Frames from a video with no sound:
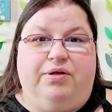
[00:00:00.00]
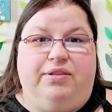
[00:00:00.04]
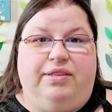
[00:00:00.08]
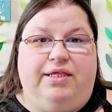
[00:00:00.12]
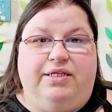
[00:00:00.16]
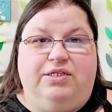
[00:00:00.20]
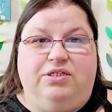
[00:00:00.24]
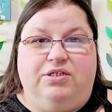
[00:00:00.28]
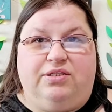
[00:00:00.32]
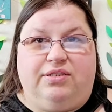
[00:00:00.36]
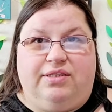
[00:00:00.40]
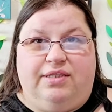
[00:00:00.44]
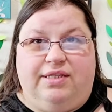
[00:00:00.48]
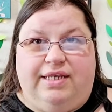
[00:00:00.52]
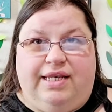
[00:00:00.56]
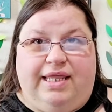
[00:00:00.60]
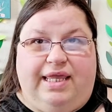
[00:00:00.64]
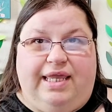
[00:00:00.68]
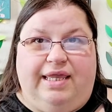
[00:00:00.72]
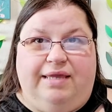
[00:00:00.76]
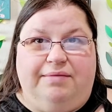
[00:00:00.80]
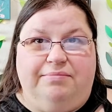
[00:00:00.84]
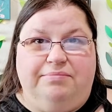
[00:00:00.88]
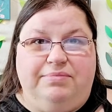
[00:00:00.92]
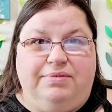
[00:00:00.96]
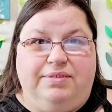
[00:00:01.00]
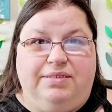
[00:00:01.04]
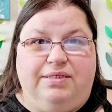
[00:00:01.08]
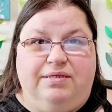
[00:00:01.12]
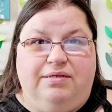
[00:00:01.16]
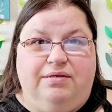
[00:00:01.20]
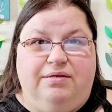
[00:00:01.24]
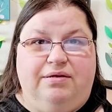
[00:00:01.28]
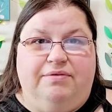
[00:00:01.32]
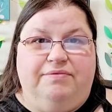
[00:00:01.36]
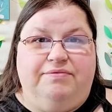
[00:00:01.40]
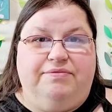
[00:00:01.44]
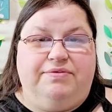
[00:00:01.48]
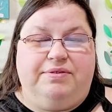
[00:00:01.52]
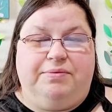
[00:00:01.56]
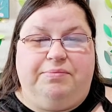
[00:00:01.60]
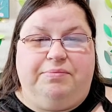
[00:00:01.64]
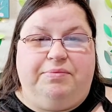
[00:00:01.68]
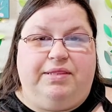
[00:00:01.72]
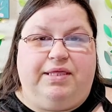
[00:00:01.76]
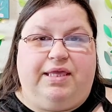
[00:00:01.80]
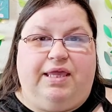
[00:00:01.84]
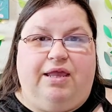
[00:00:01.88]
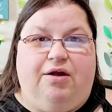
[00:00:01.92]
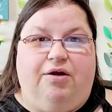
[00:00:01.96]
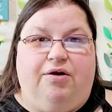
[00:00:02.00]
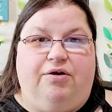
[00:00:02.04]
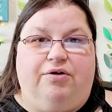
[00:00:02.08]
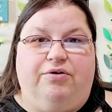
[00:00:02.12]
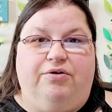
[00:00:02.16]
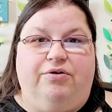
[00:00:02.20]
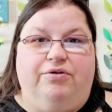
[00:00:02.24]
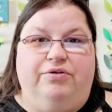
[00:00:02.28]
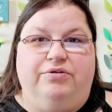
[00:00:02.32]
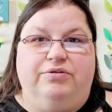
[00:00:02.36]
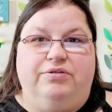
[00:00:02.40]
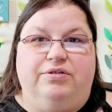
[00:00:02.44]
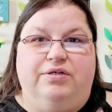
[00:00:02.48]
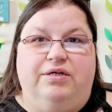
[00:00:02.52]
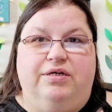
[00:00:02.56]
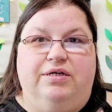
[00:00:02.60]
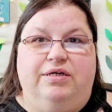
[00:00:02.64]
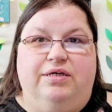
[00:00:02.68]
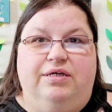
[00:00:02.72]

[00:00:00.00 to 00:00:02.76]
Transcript: They took the names of some of the characters,